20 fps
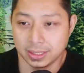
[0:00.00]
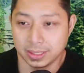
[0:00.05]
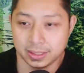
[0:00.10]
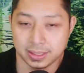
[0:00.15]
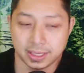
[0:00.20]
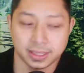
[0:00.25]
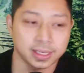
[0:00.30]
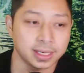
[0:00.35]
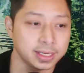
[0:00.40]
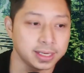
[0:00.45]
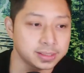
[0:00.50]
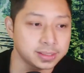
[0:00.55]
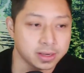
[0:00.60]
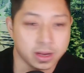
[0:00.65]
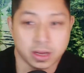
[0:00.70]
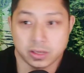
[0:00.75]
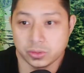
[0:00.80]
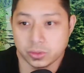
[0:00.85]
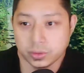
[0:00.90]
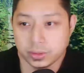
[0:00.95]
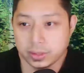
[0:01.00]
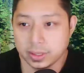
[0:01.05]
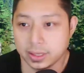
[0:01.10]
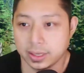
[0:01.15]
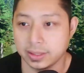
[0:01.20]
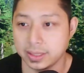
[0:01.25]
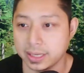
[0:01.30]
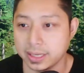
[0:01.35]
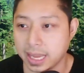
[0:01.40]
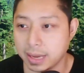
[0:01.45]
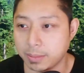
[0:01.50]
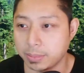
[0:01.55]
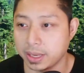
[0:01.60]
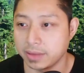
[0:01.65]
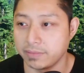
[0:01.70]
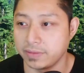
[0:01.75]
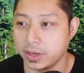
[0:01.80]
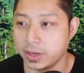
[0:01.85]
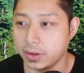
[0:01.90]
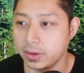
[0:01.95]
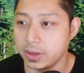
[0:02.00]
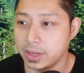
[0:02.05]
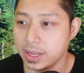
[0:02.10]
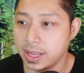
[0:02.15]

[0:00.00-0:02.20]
Nonetheless, I enjoyed the gameplay video.